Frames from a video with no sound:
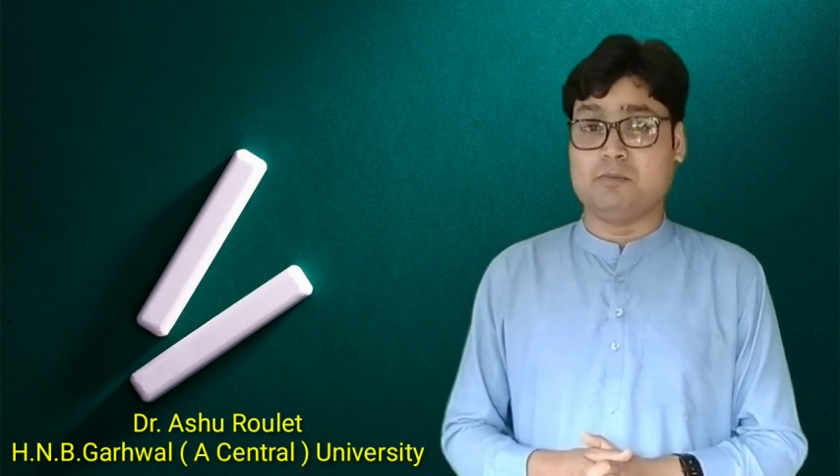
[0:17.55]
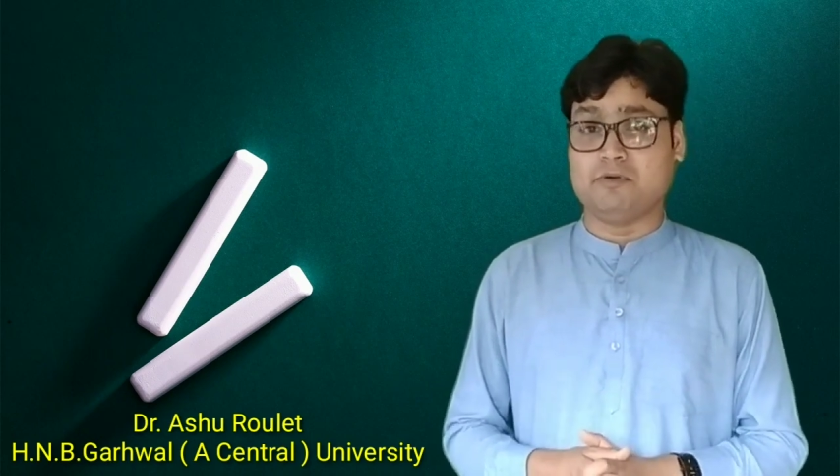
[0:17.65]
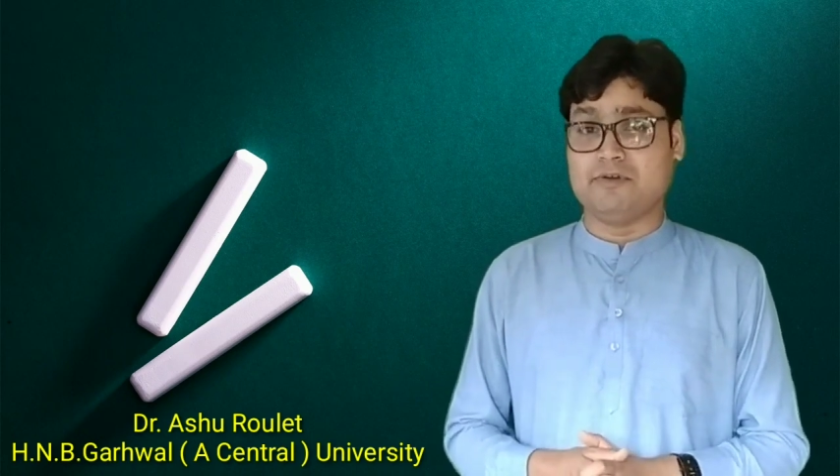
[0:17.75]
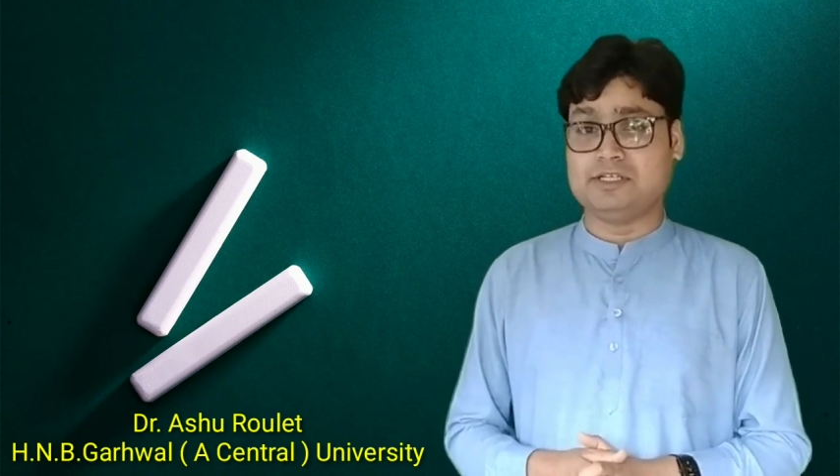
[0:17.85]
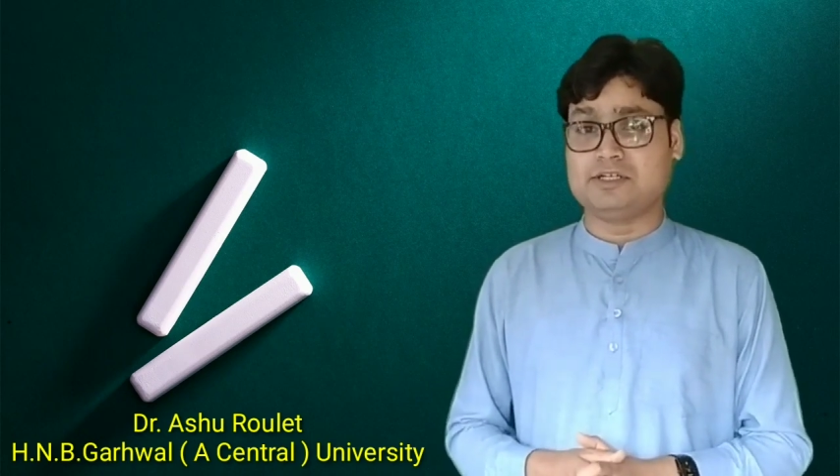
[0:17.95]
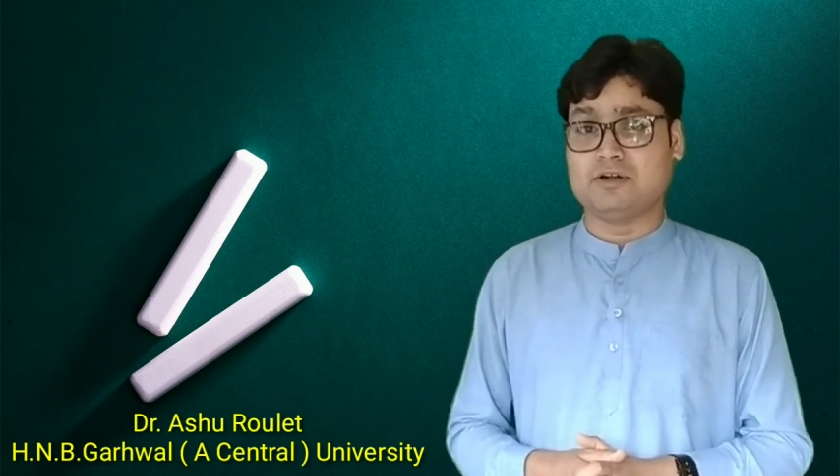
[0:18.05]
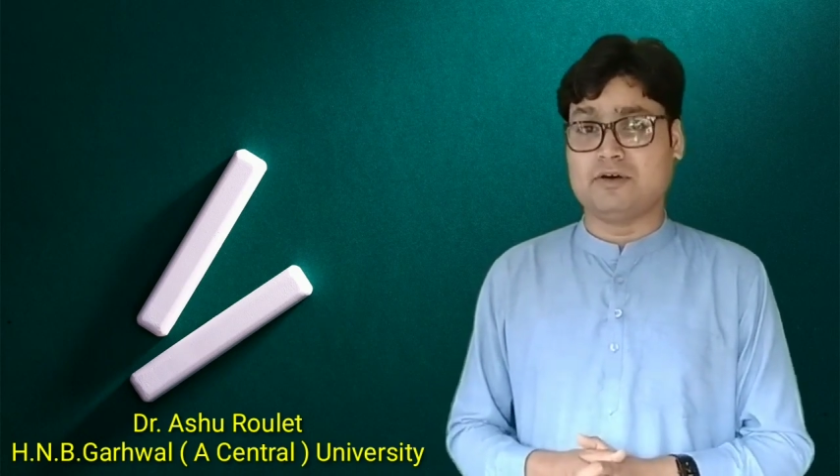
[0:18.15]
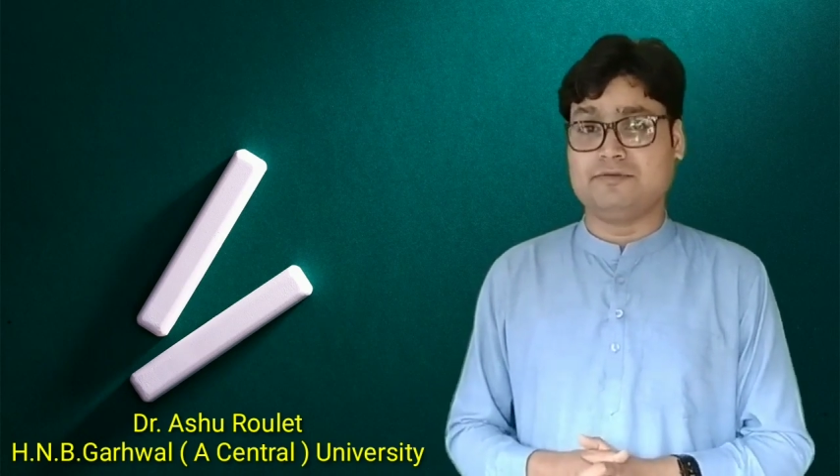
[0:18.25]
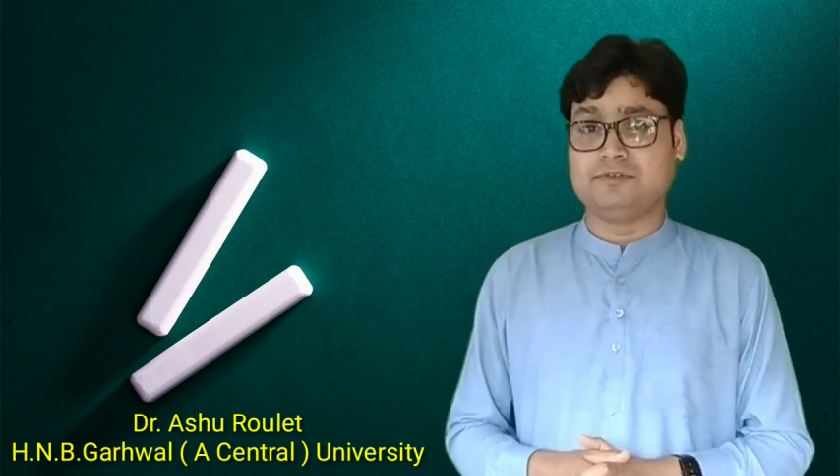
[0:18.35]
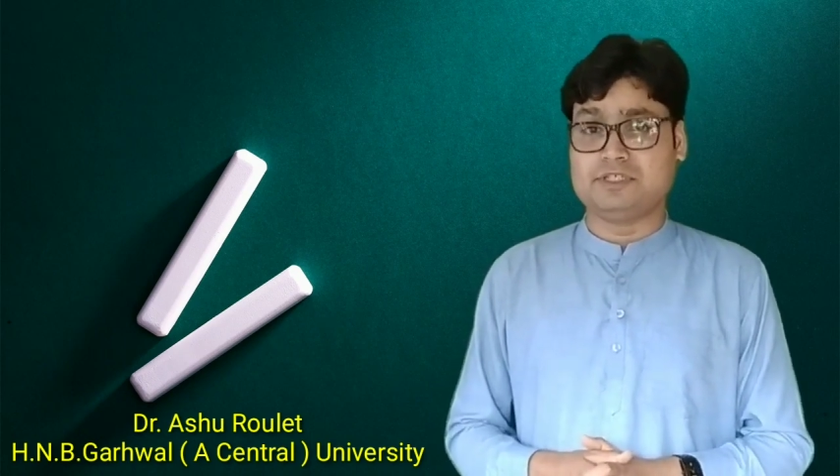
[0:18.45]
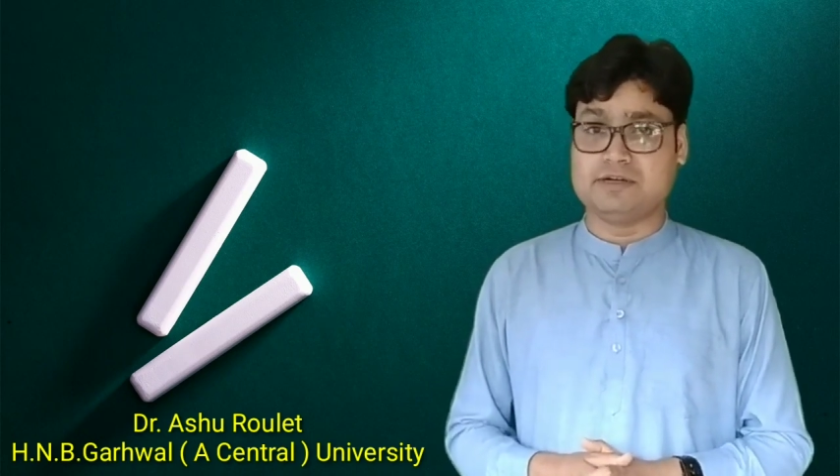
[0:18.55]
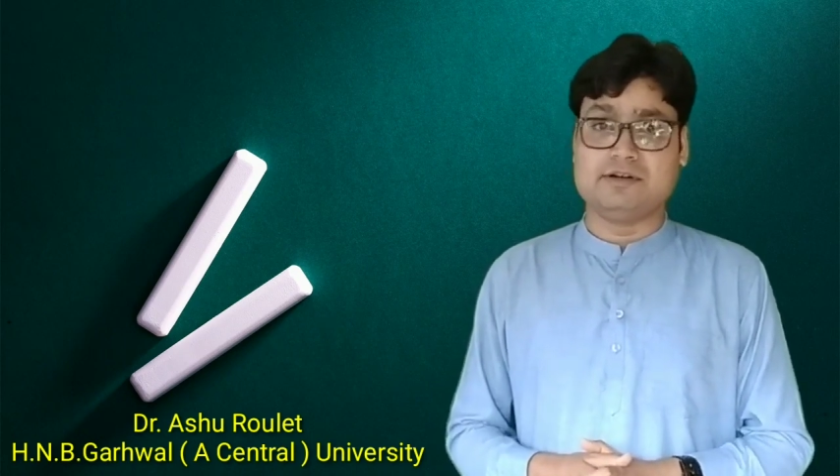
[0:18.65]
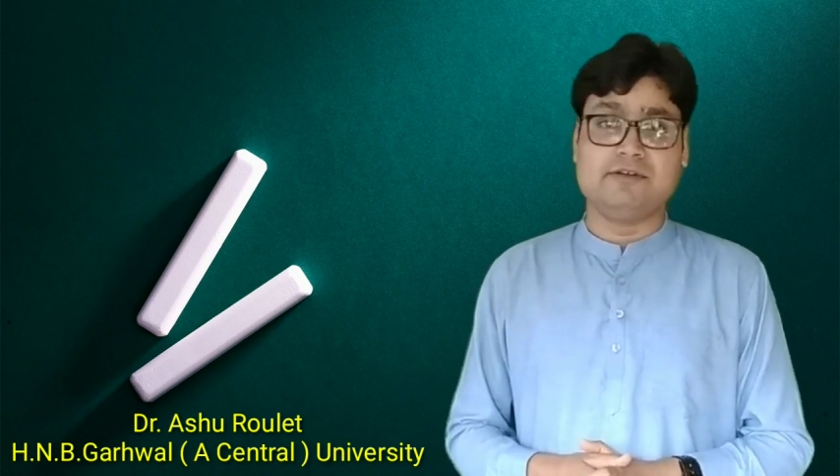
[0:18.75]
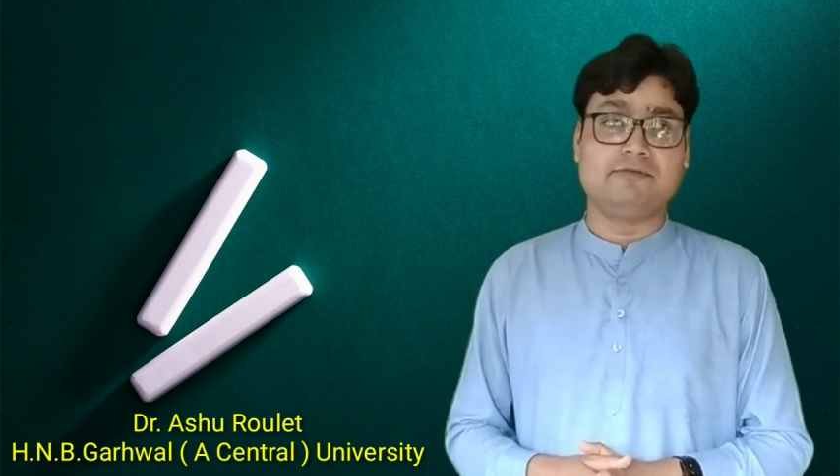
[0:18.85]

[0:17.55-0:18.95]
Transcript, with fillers: in prevention of children